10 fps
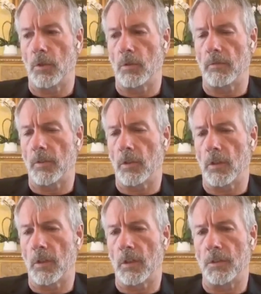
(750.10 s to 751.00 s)

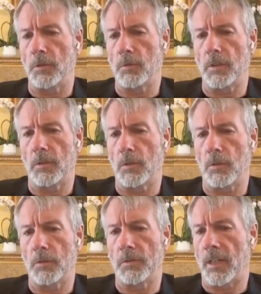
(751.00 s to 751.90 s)
Bolivar, you wouldn't
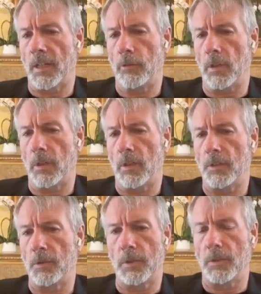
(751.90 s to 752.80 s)
hold
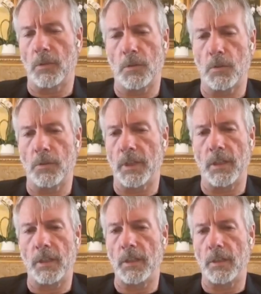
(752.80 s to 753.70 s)
Naira, you wouldn't hold
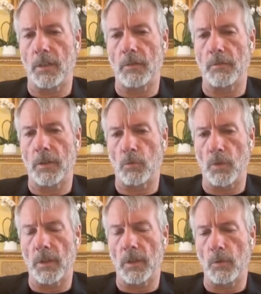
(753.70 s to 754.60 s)
any of the
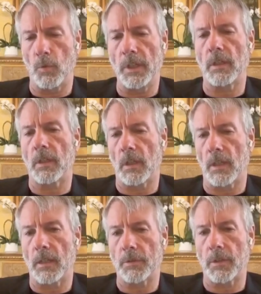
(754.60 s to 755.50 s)
really weak
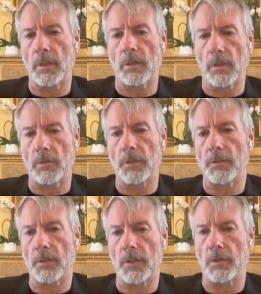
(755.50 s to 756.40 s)
collapsing
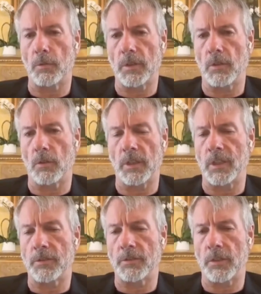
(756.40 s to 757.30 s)
currencies. You wouldn't hold
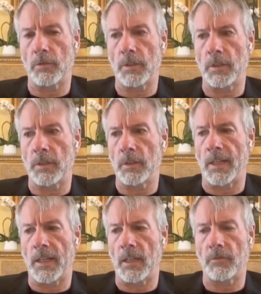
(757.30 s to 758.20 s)
any Syrian
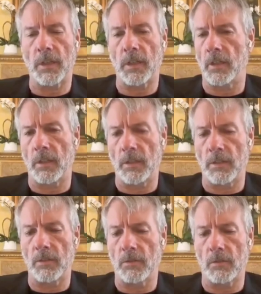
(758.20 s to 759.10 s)
or
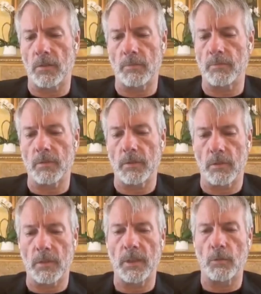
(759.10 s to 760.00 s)
Afghan or
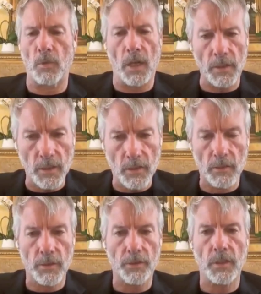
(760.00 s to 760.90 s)
Iraqi
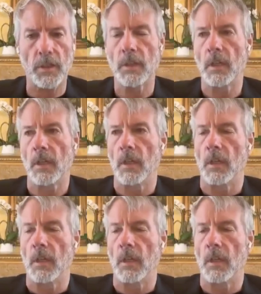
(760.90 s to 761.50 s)
currency.